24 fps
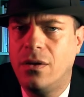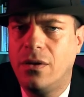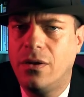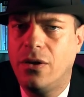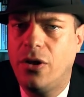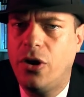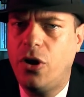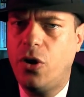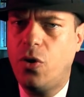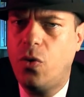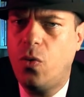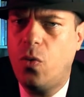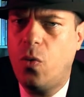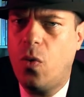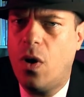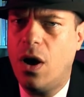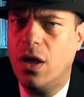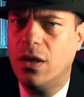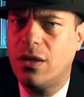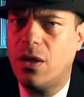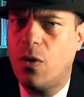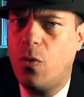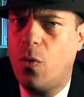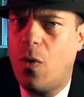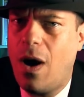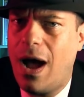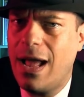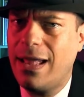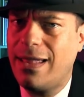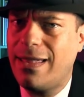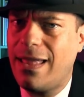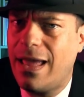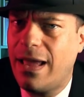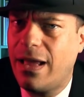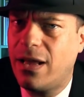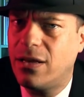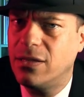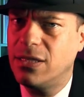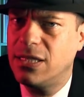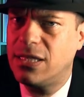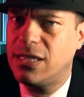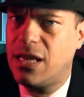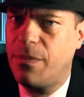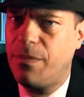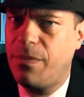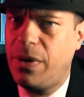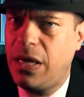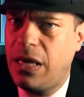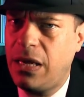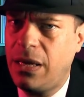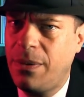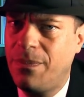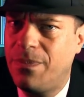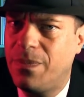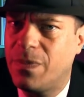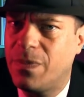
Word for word: You want a wide take on Zombie?